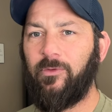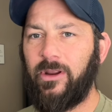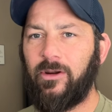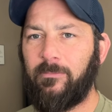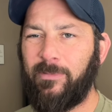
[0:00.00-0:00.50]

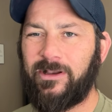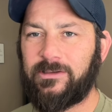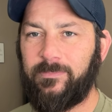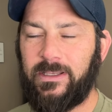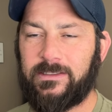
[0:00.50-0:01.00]
$300 a
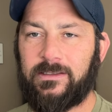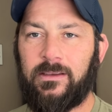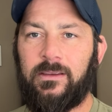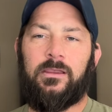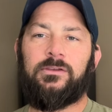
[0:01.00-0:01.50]
piece,
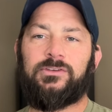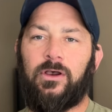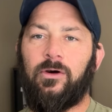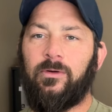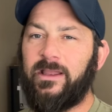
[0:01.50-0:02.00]

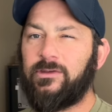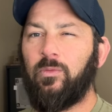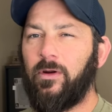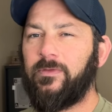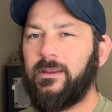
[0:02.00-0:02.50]
so it's
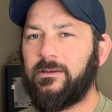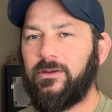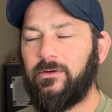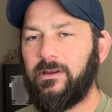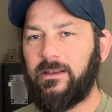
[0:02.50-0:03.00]
worth it
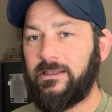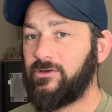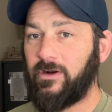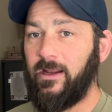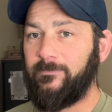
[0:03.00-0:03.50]
to at least
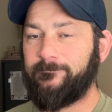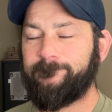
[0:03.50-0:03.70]
try.